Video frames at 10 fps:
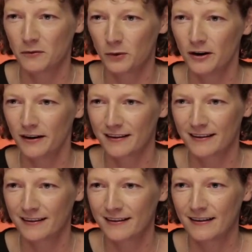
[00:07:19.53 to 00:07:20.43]
work.
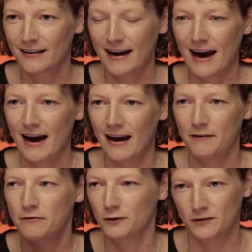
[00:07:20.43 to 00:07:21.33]

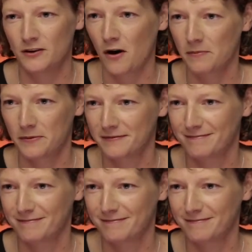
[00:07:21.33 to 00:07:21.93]
Full stop.